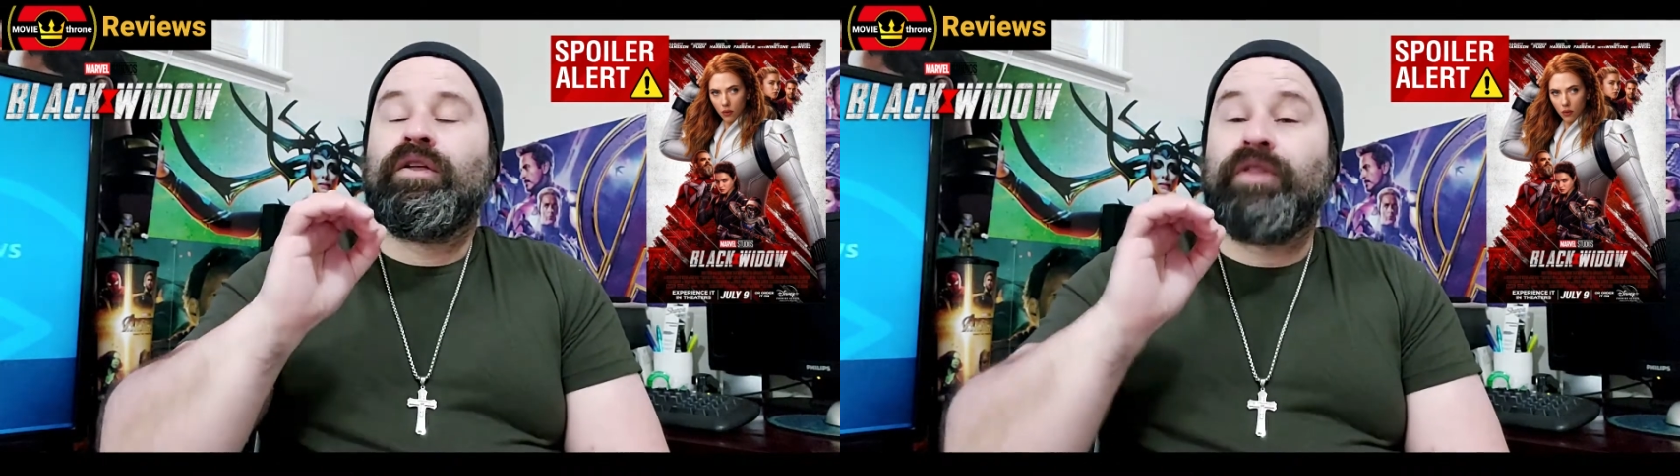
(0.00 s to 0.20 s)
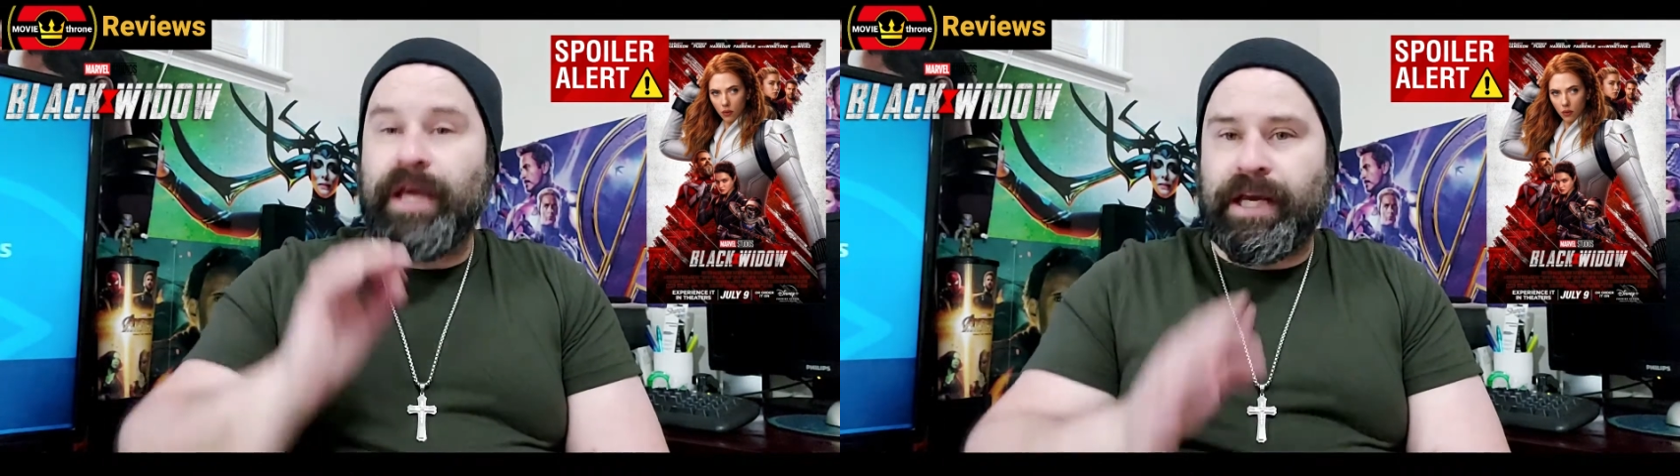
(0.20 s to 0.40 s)

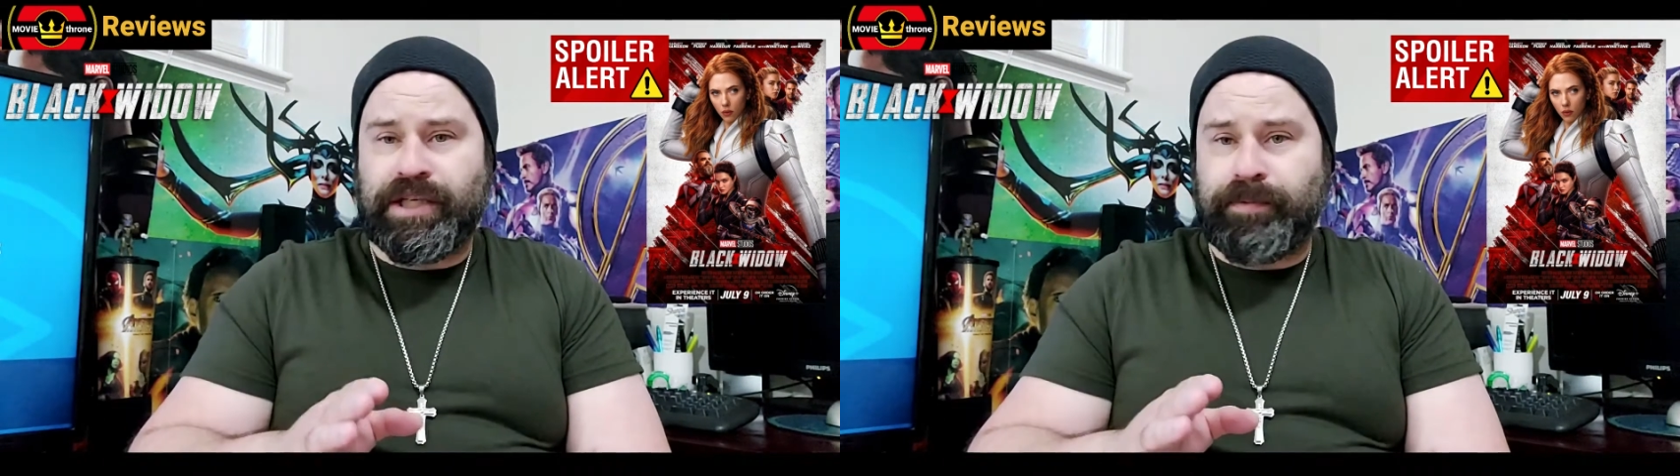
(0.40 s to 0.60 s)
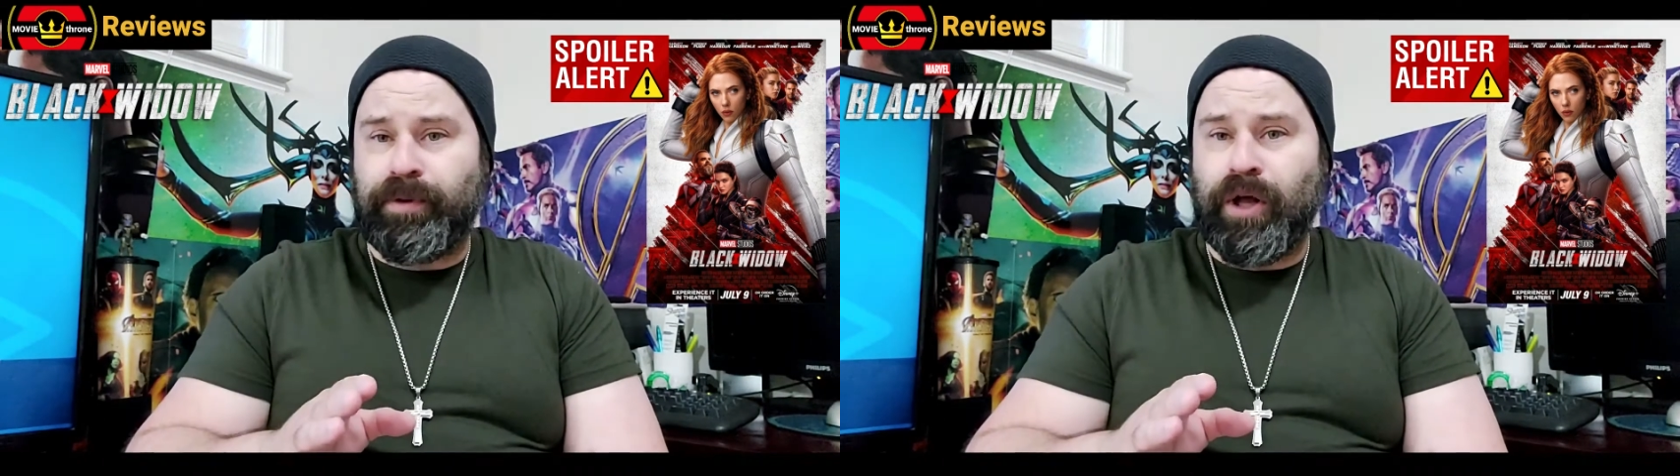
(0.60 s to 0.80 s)
The
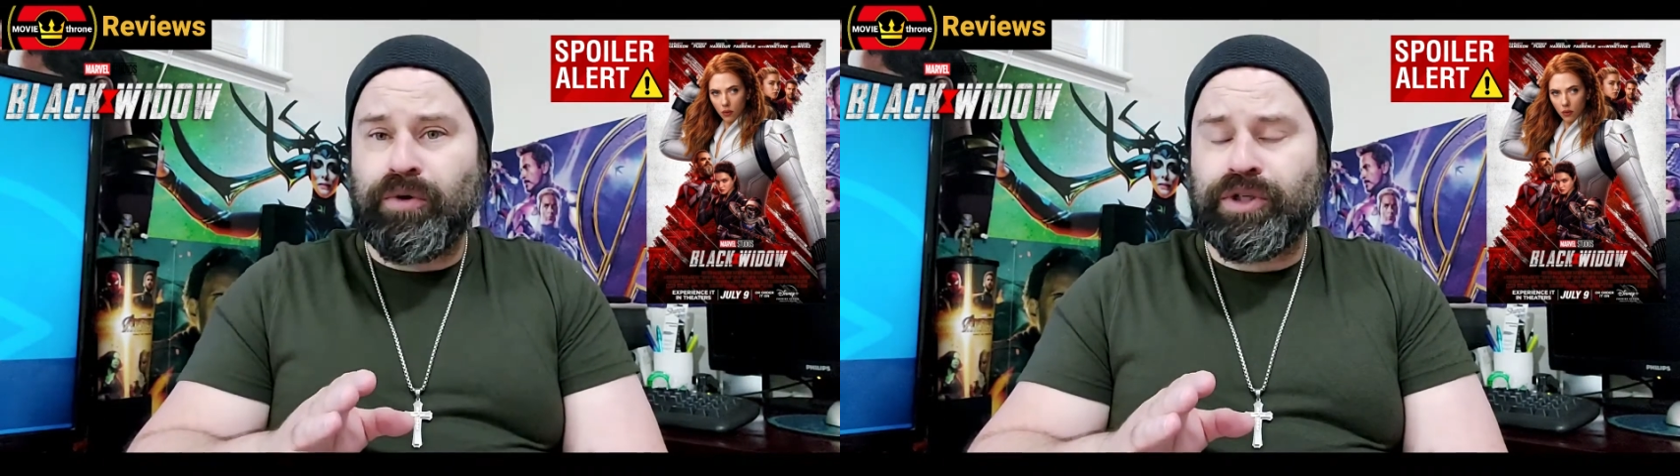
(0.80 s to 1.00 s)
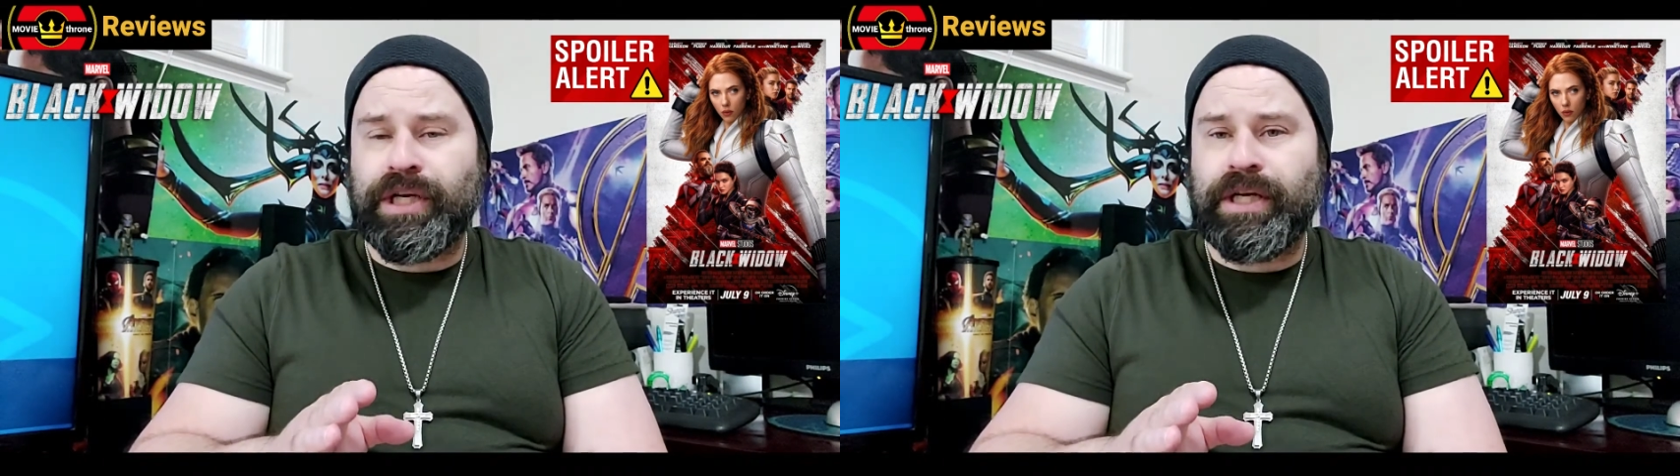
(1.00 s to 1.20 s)

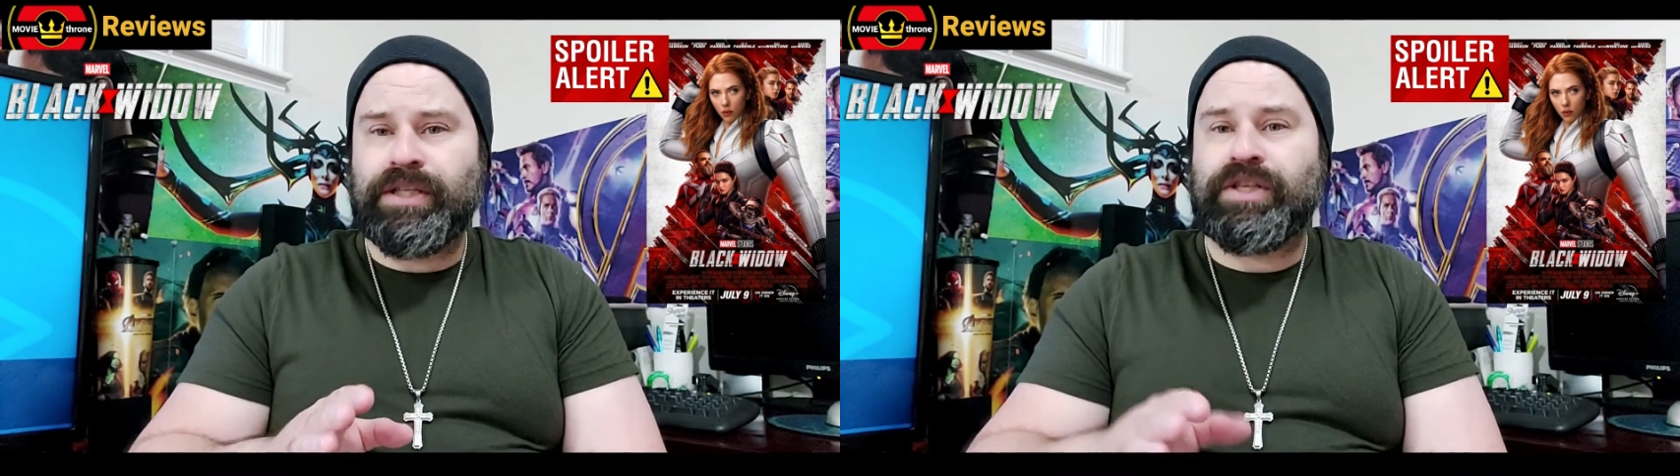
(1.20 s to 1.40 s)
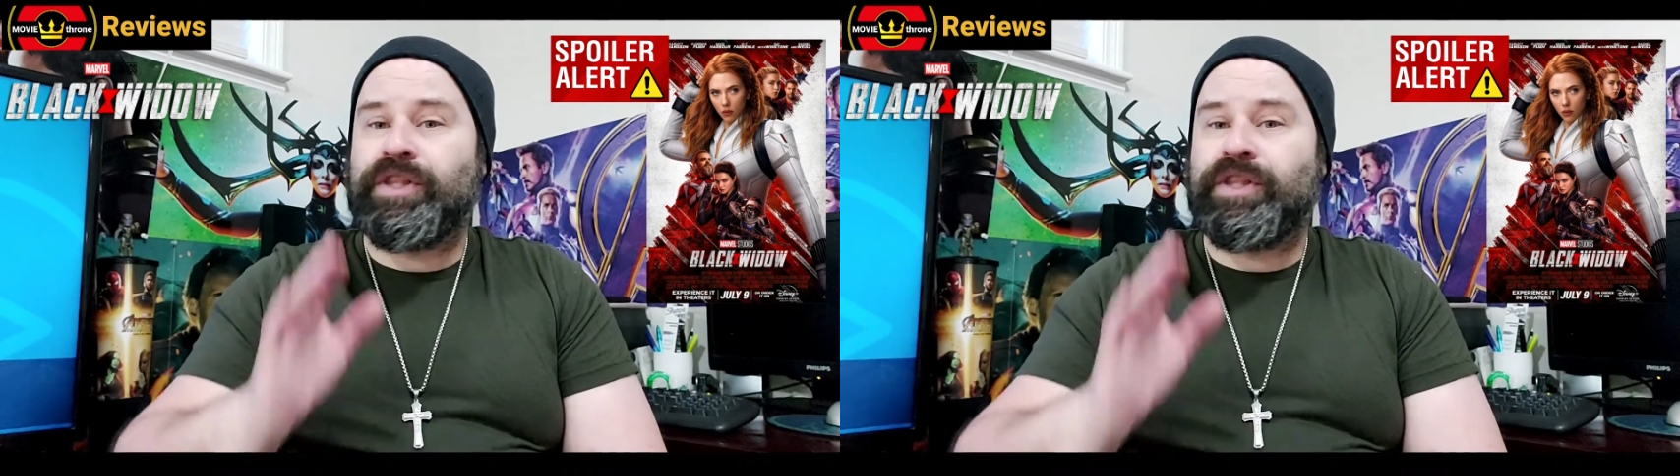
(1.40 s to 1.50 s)
explosions,